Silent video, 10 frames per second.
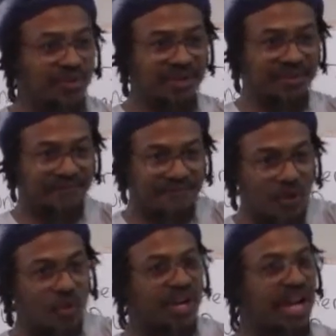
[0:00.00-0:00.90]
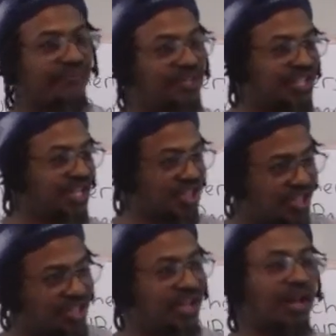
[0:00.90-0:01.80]
We would have phone
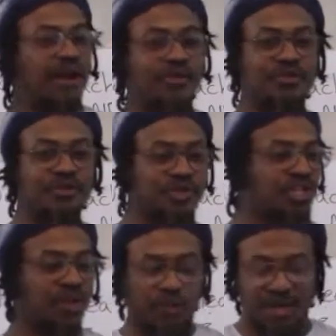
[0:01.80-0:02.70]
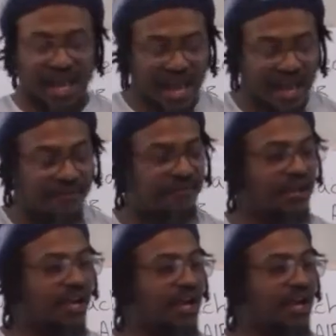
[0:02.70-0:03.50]
conversations through the Shaykh. We didn't have